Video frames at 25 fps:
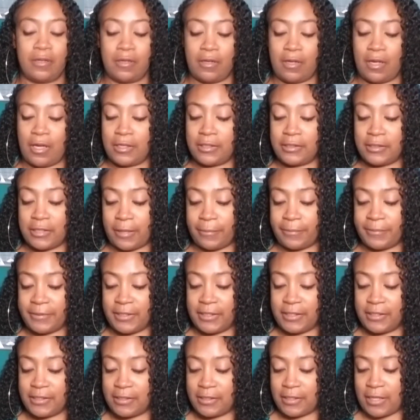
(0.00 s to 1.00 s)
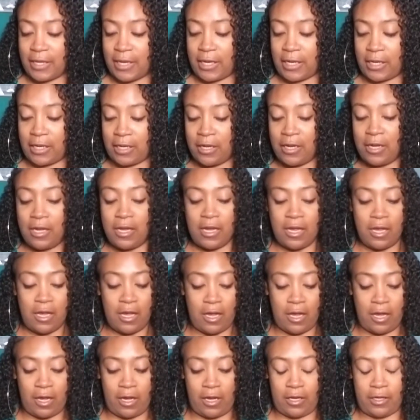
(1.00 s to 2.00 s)
asepsis, like
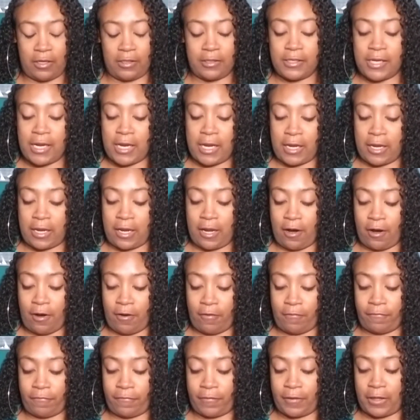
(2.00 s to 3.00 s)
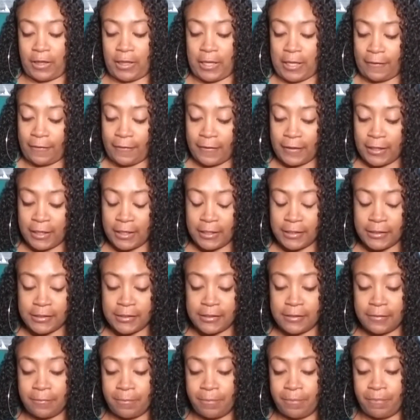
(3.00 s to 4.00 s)
taking care of
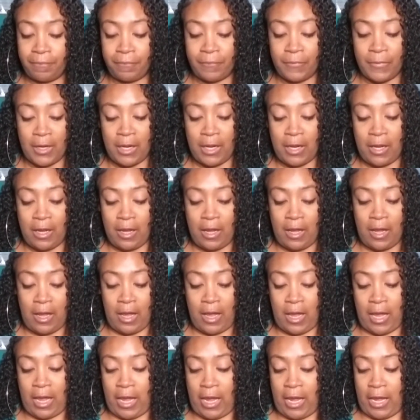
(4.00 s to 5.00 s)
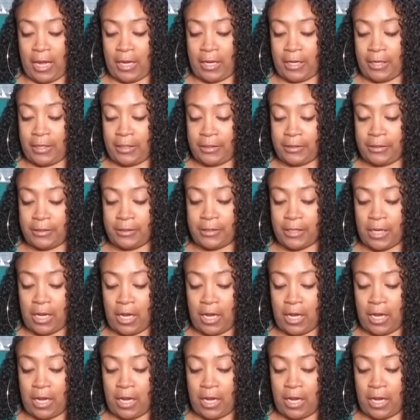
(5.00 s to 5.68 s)
cleanliness. And